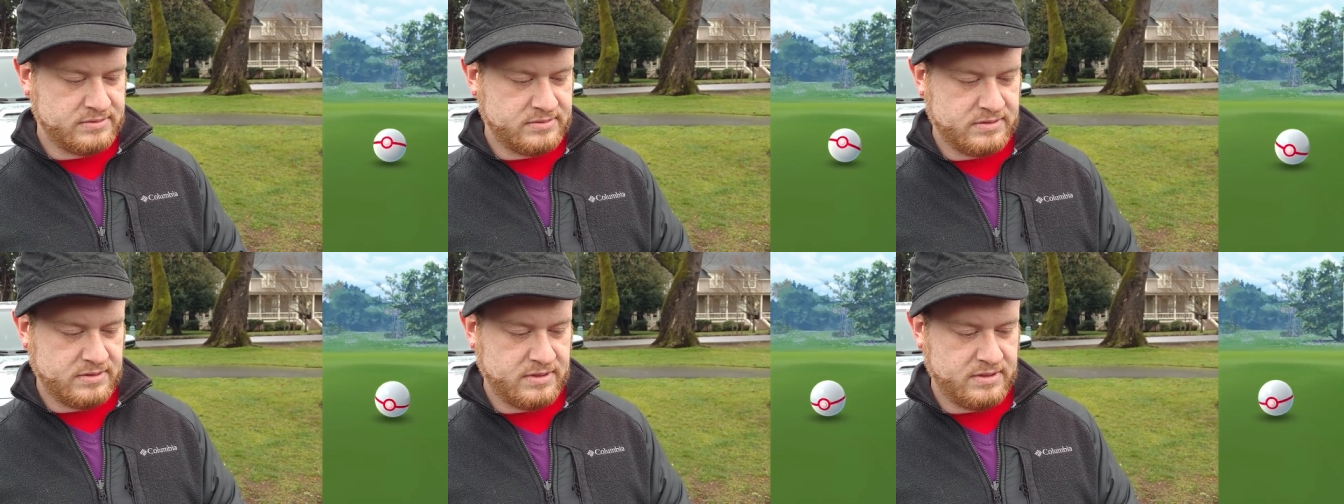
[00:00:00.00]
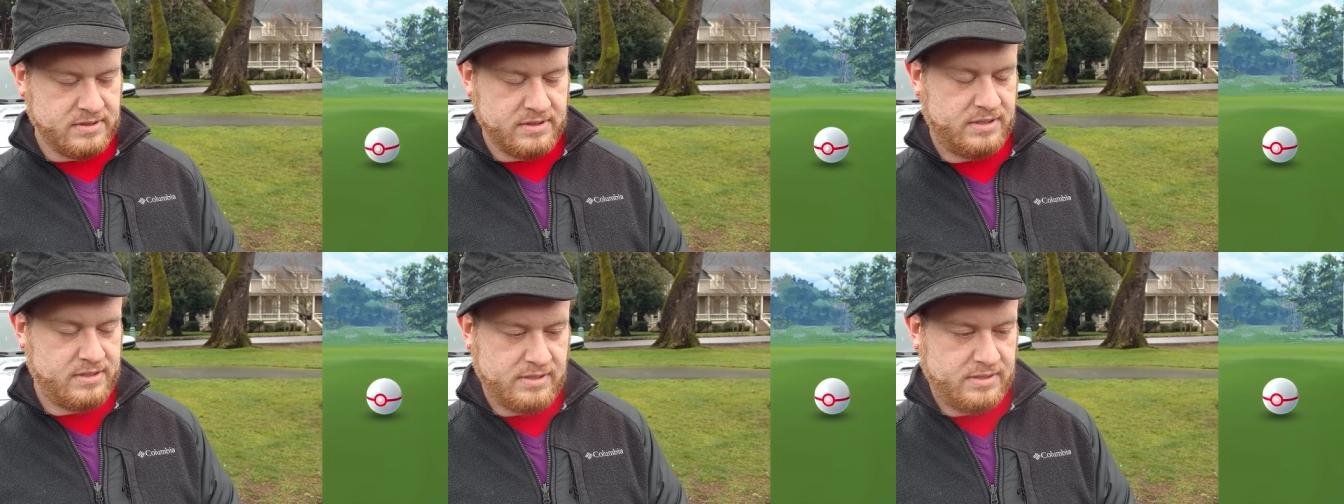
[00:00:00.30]
I'm
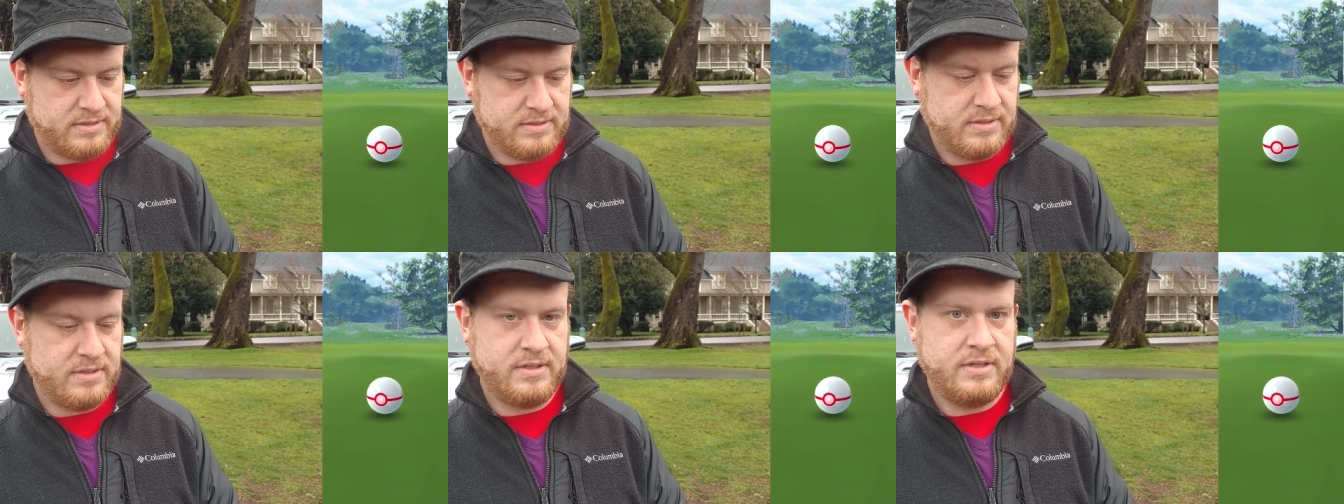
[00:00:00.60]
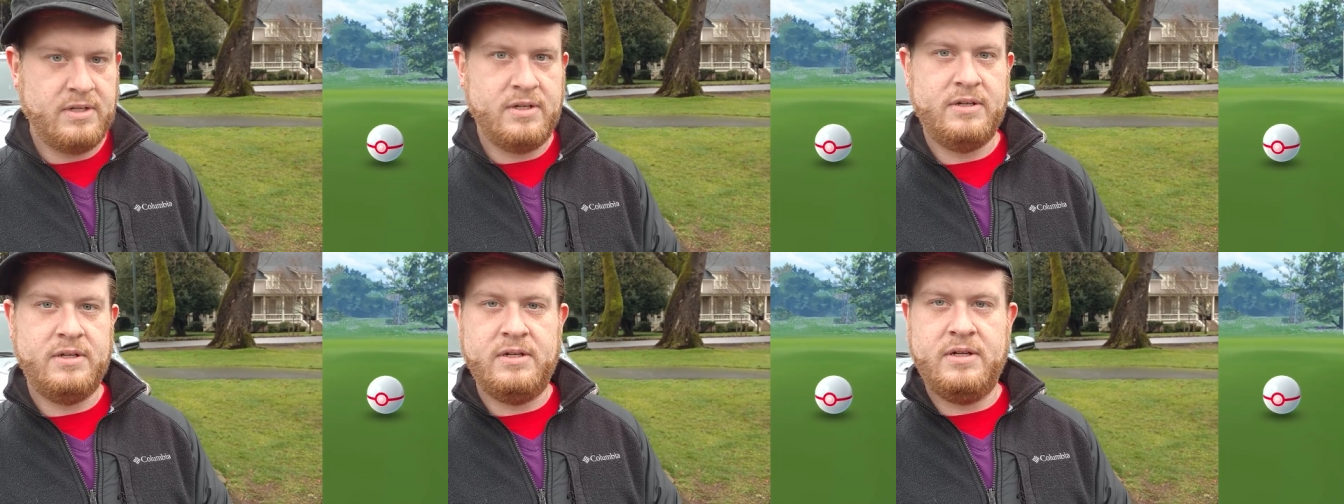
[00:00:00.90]
like, okay,
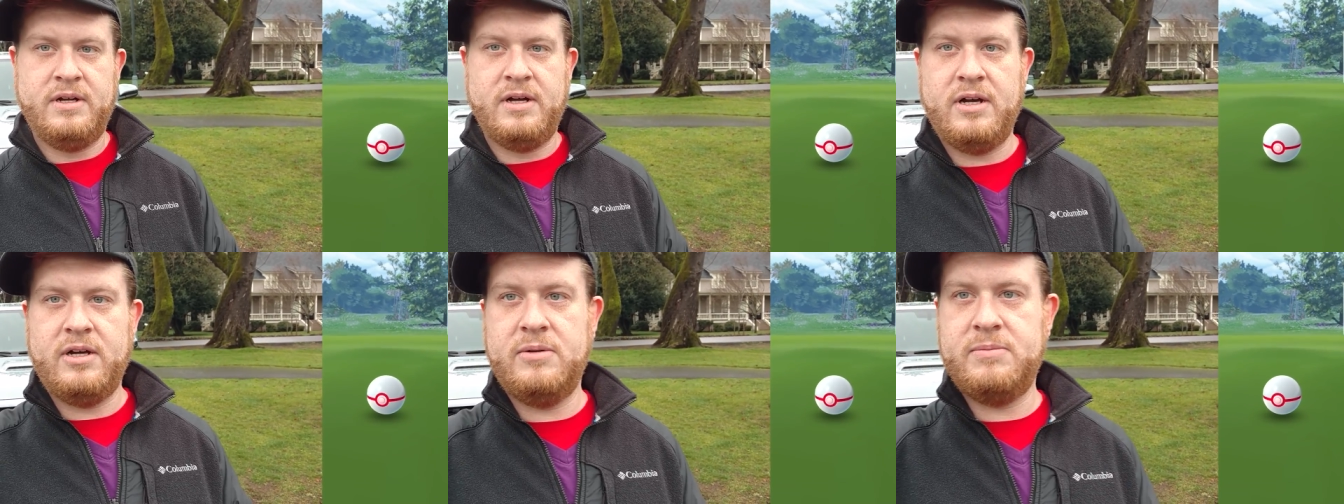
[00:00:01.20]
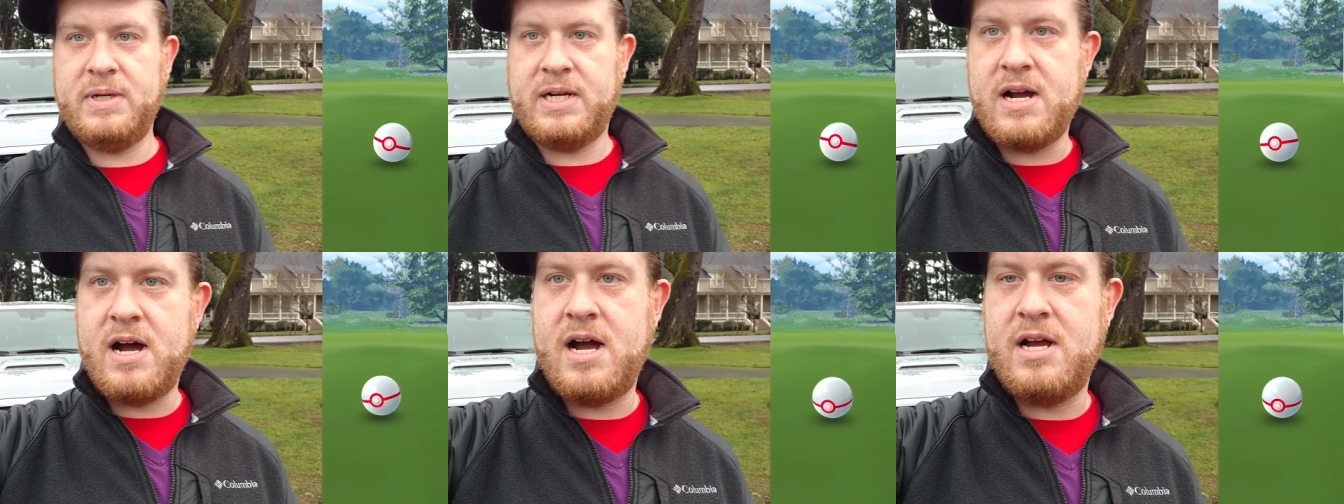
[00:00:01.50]
I might. Oh
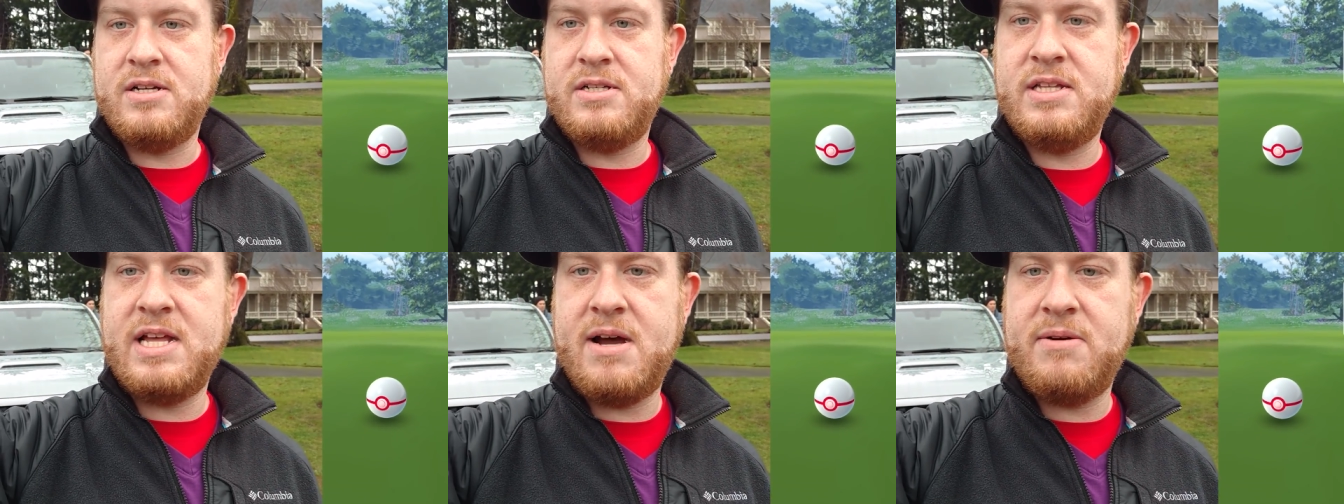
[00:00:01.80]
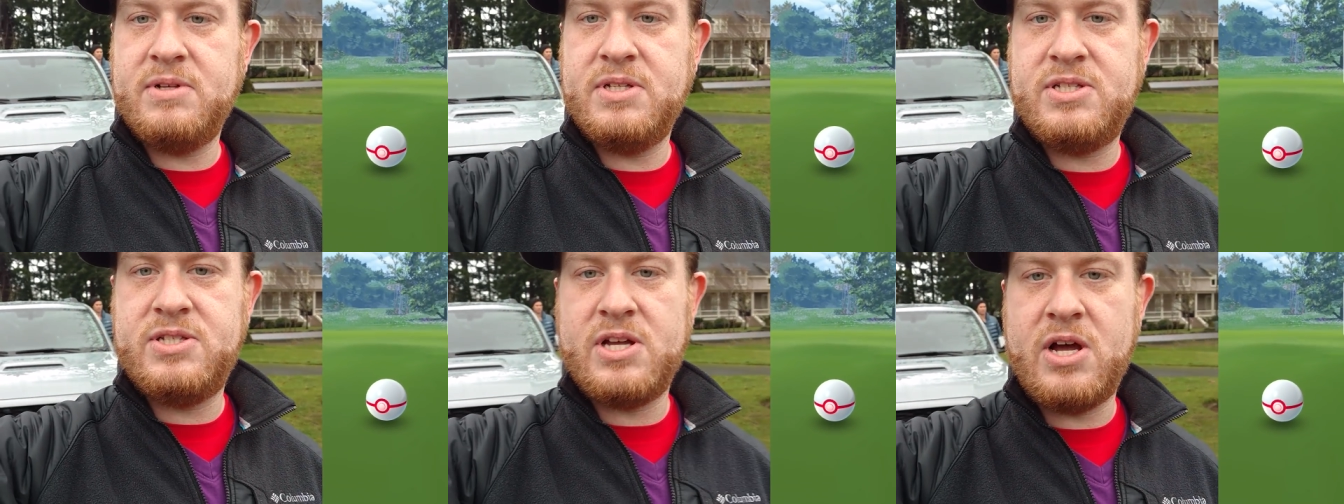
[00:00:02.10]
my gosh, that
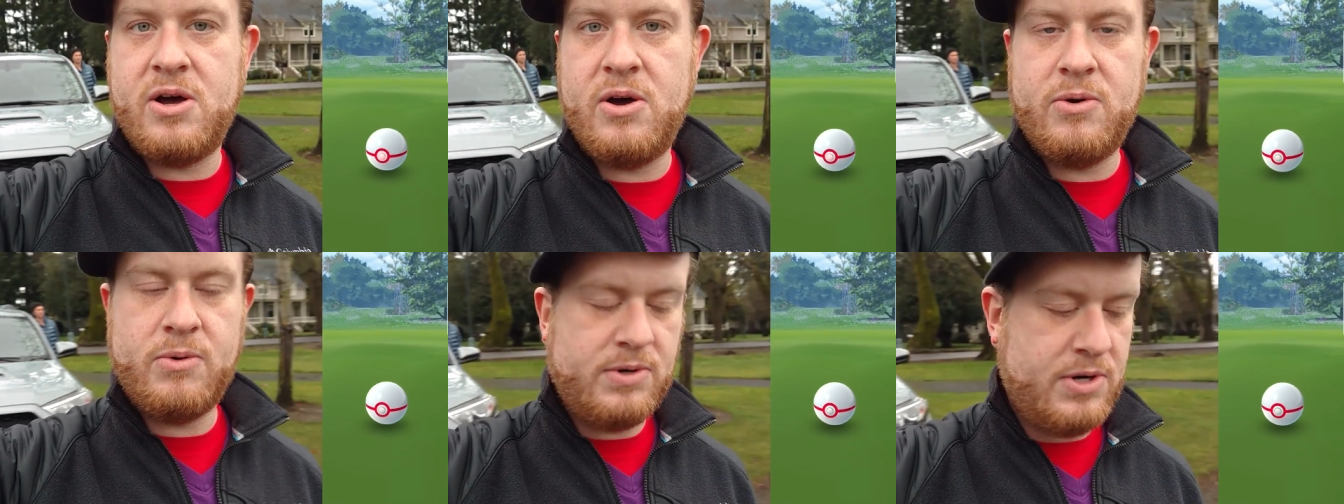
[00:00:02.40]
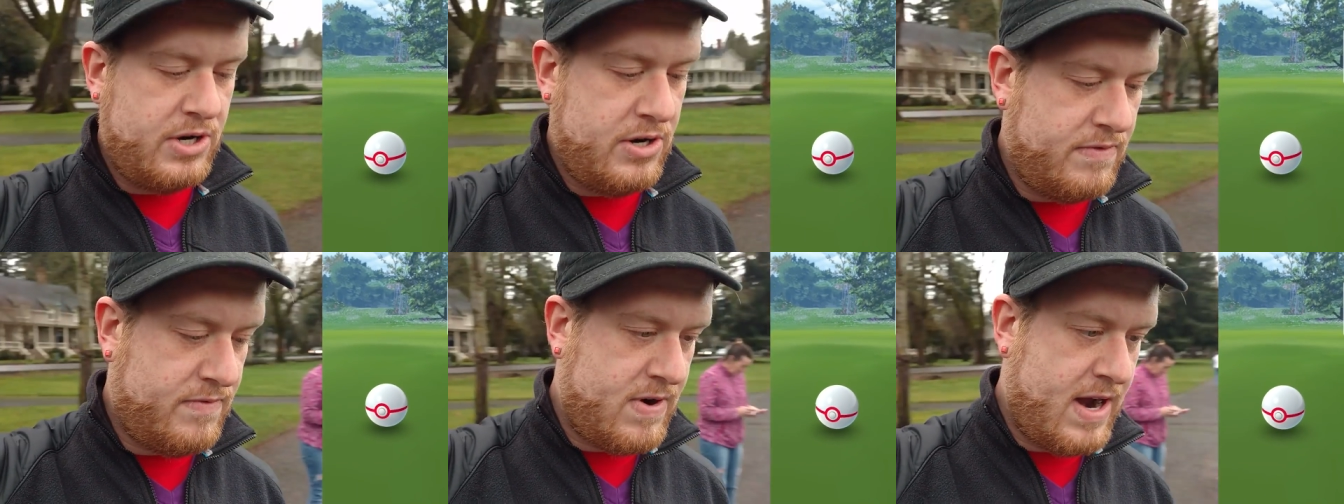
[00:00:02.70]
was so
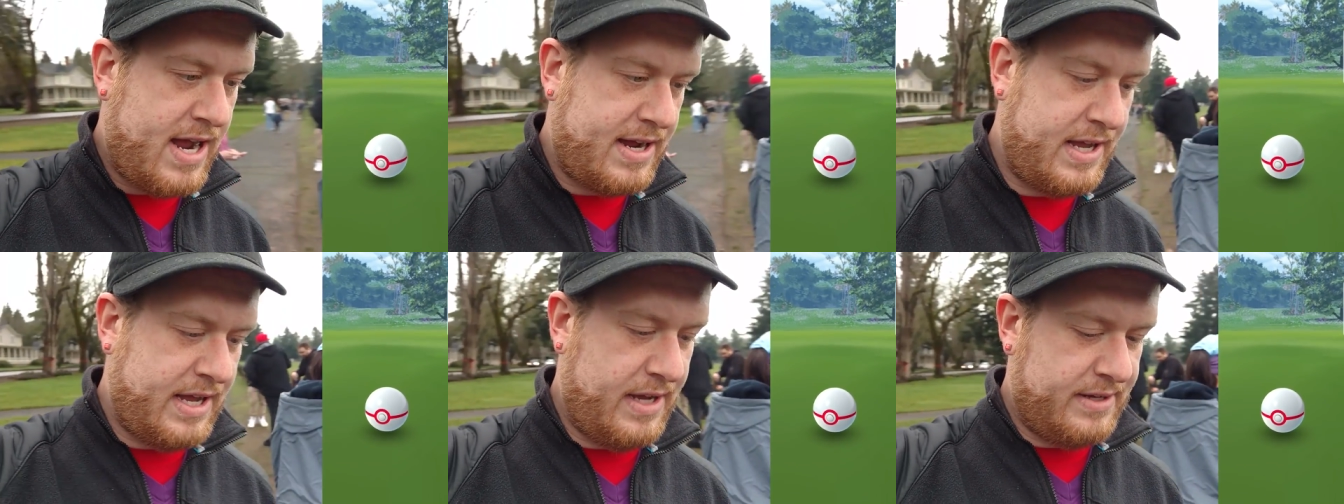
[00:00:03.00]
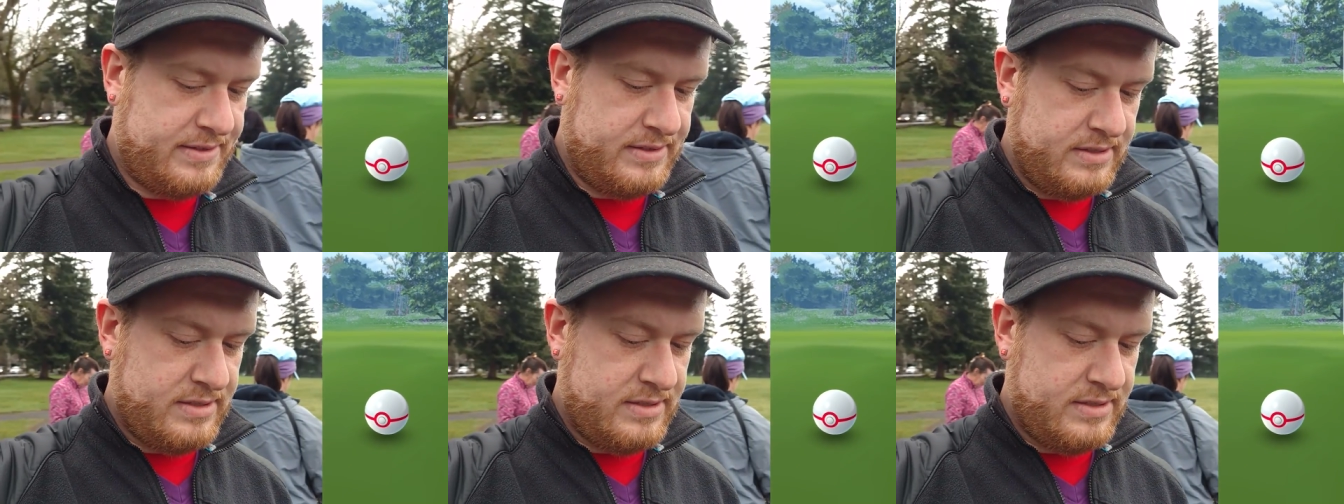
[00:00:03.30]
nerve-wracking,